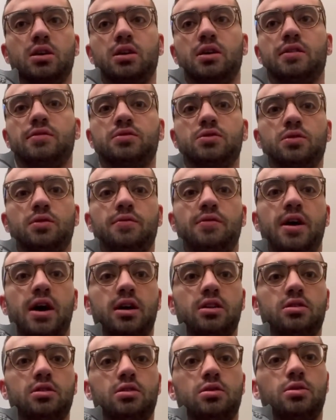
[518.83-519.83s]
if so de
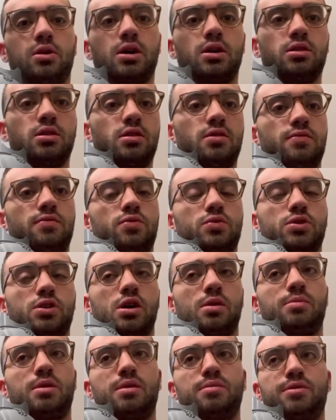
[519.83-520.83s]
facto, I love
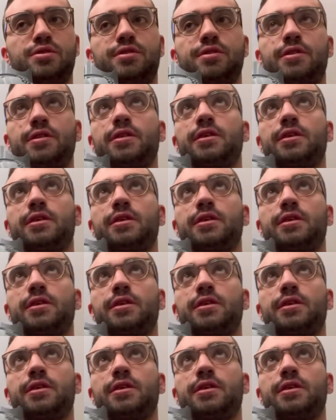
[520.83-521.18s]
Rashad Bateman.